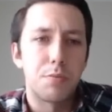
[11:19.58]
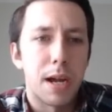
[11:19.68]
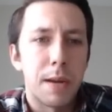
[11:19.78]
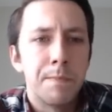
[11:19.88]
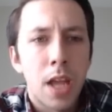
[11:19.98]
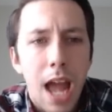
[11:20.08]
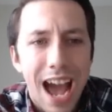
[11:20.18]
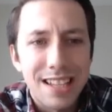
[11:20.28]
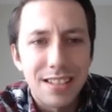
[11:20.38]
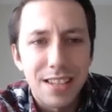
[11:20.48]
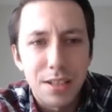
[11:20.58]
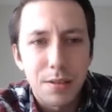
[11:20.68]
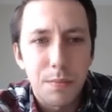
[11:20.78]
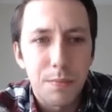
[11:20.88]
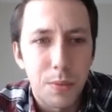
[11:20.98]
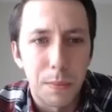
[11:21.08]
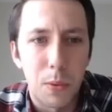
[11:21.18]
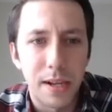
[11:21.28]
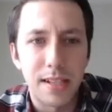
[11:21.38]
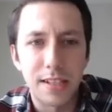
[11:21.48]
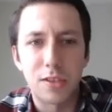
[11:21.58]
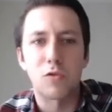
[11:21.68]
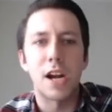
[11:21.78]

but as this bullet point says, the